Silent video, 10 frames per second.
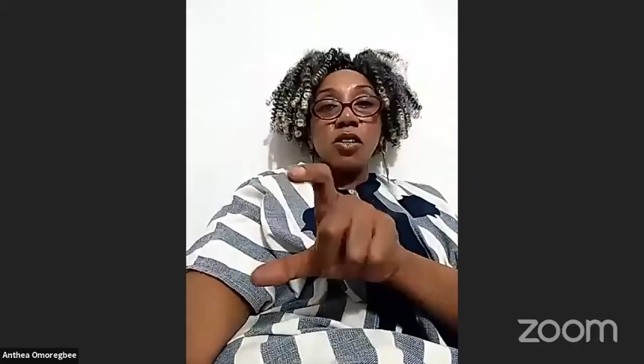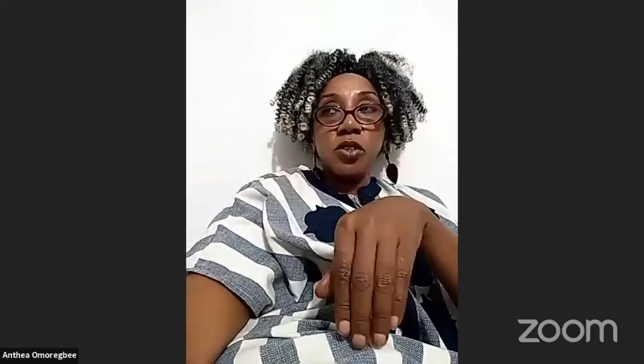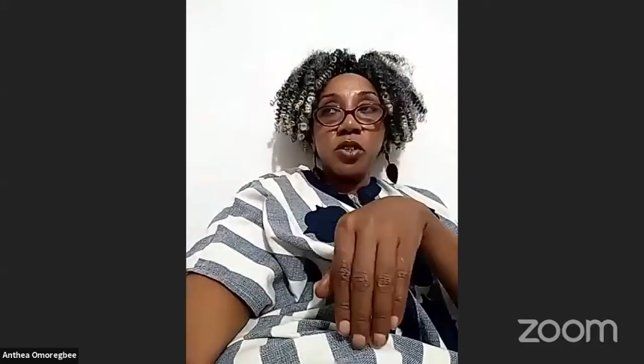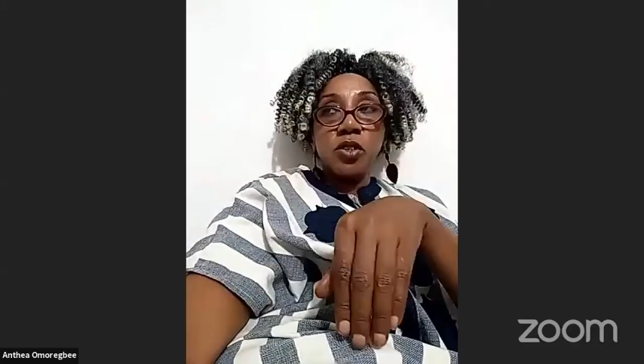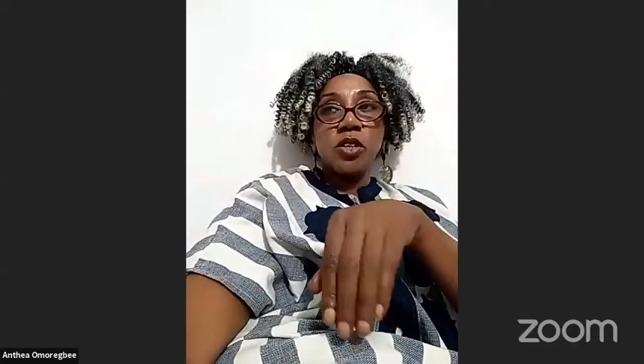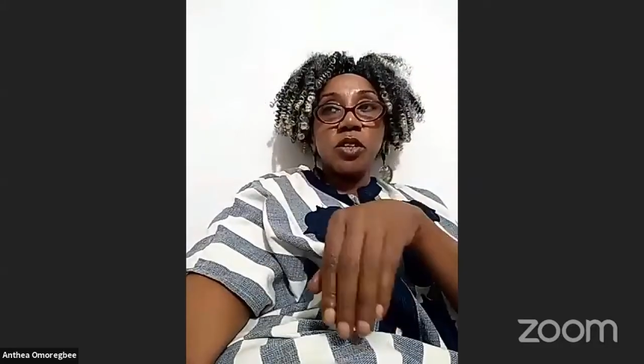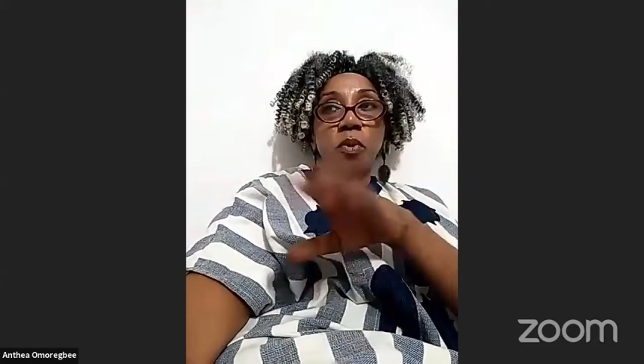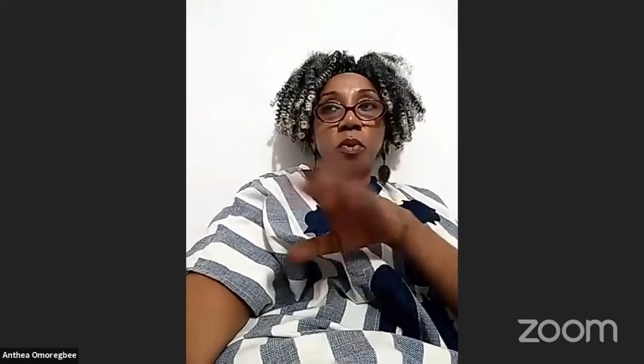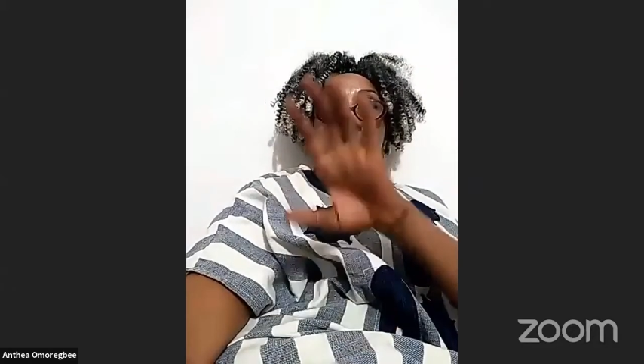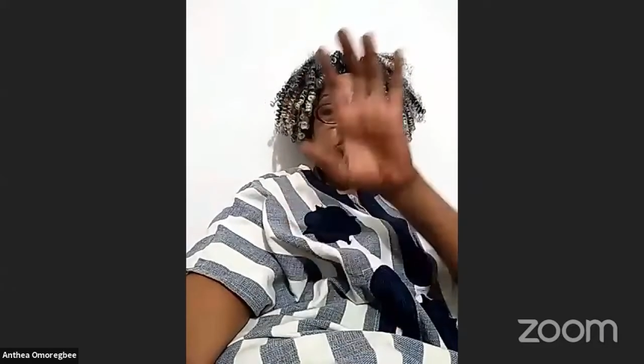
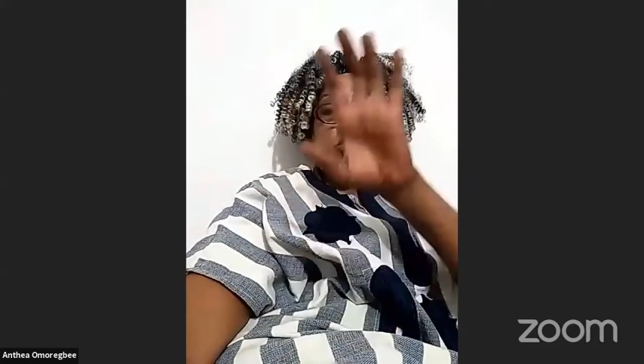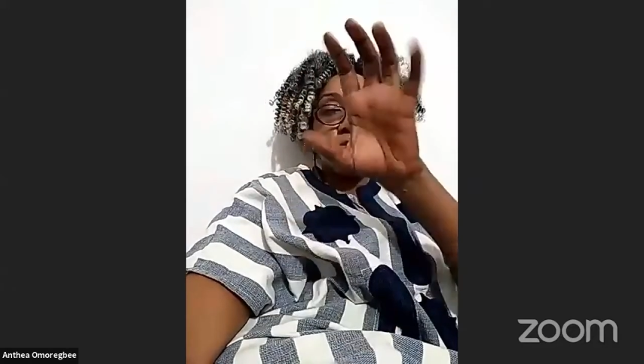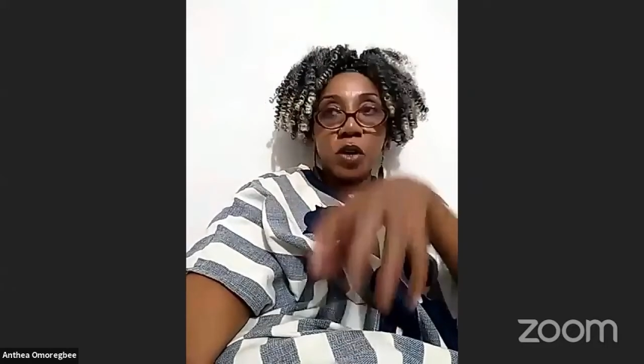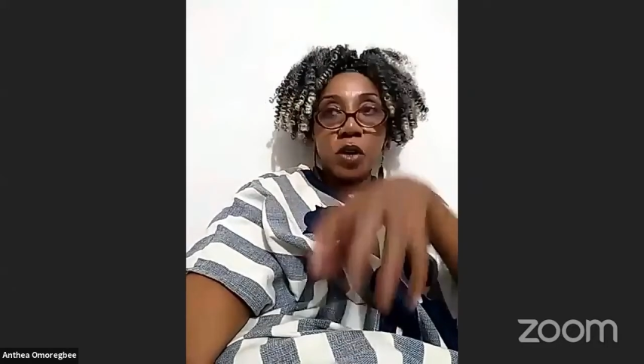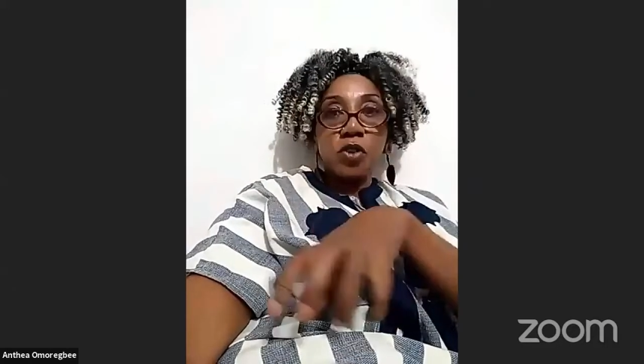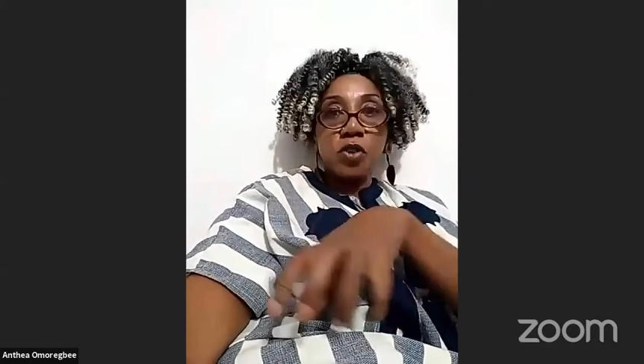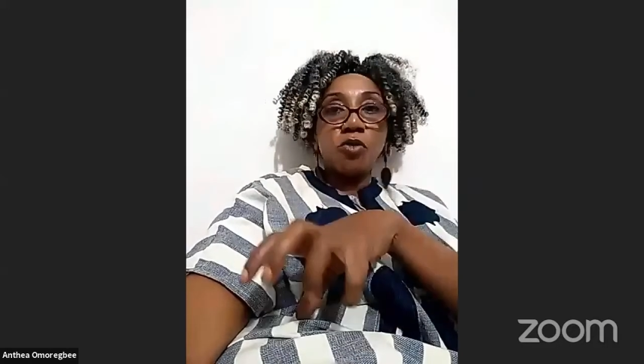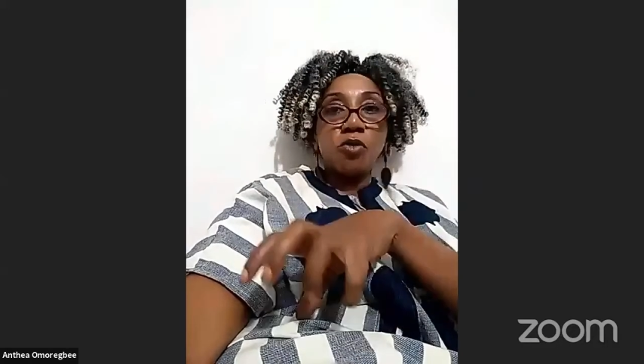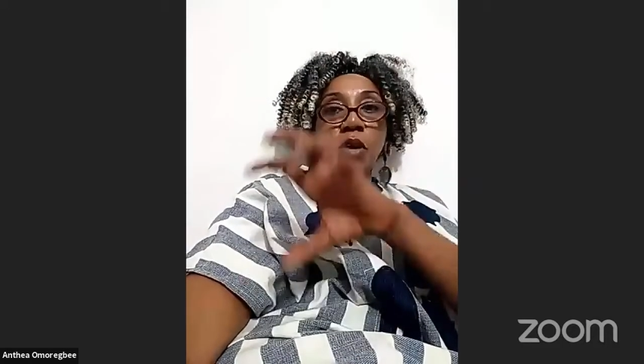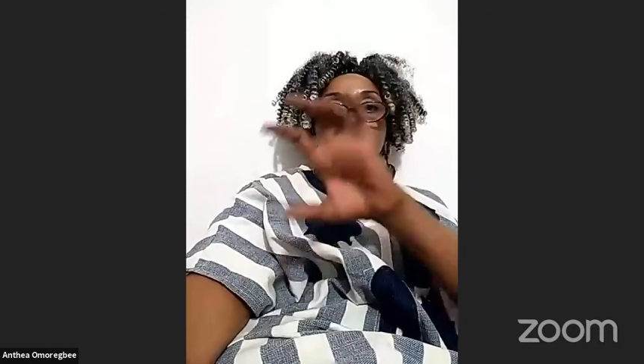menopause, or we're going through
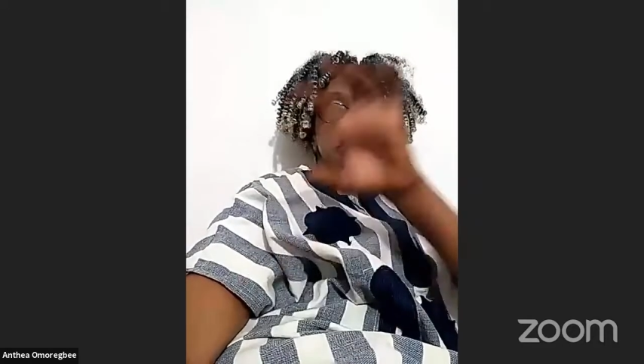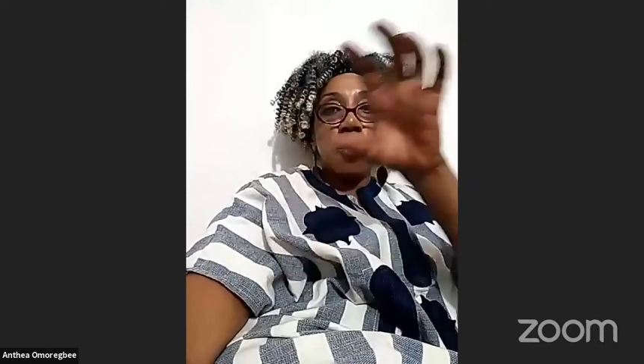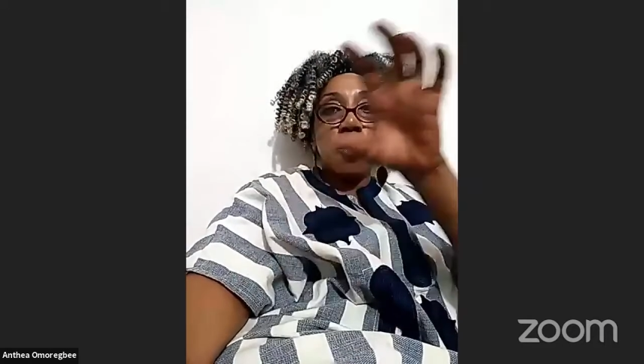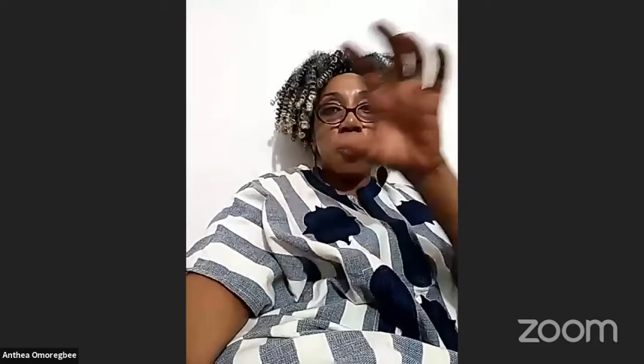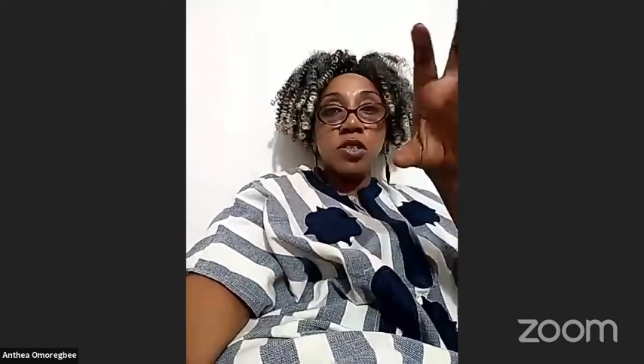menopause,